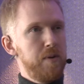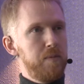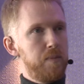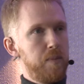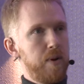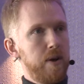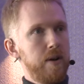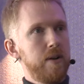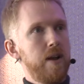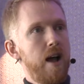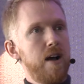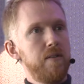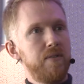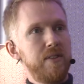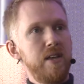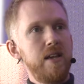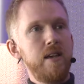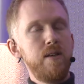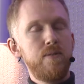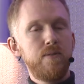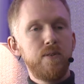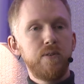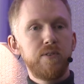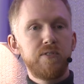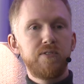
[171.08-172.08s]
we have the
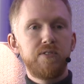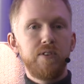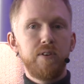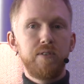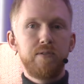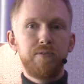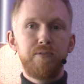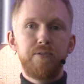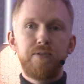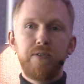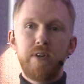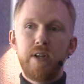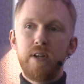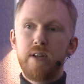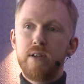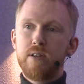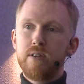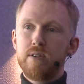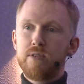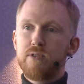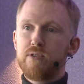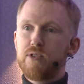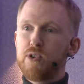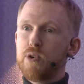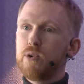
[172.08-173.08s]
ethos of
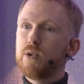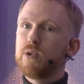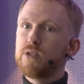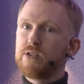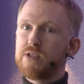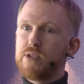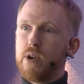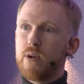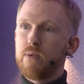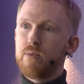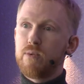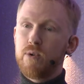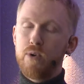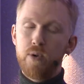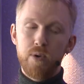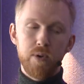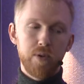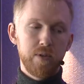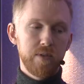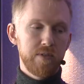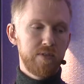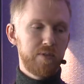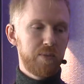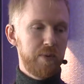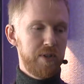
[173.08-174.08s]
tools, not
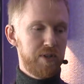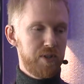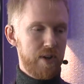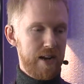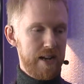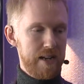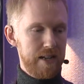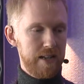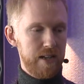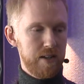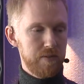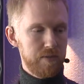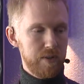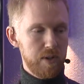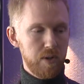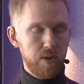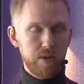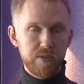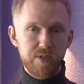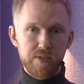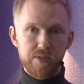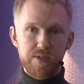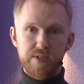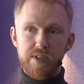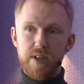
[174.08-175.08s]
rules. We try and give
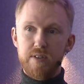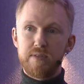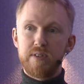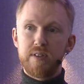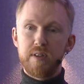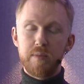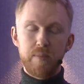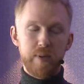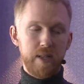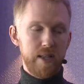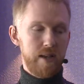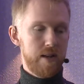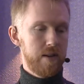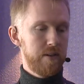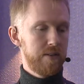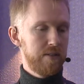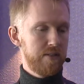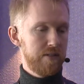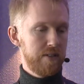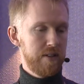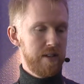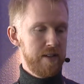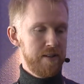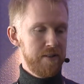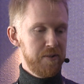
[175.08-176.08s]
loads of stuff to the
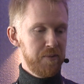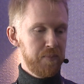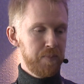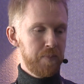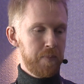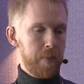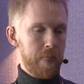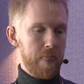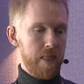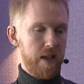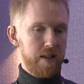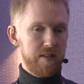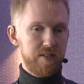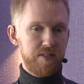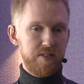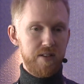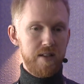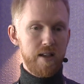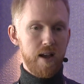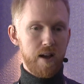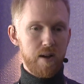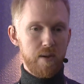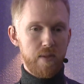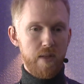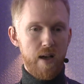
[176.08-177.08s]
players and
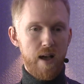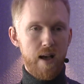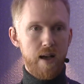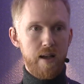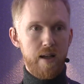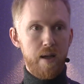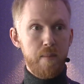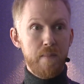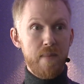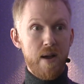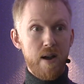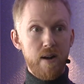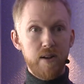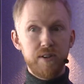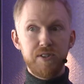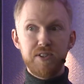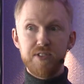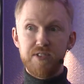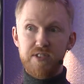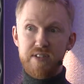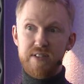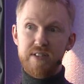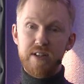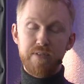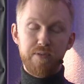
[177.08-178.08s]
see how that
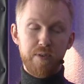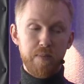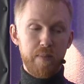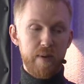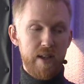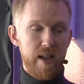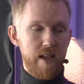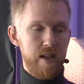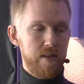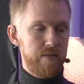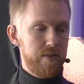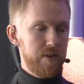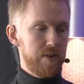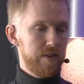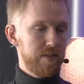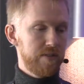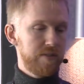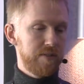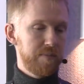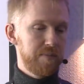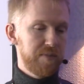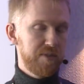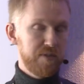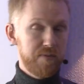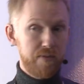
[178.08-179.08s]
emerges in different
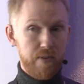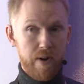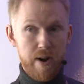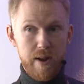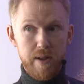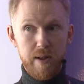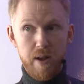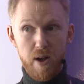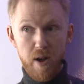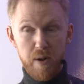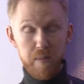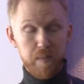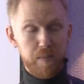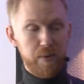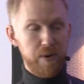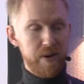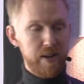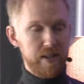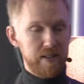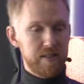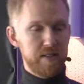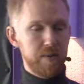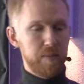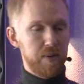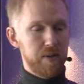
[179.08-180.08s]
behaviors. It's very
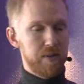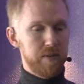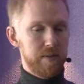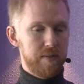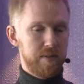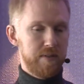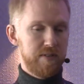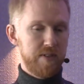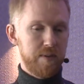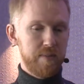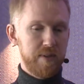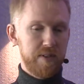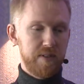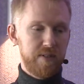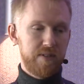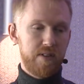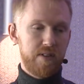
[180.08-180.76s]
unpredictable, some of the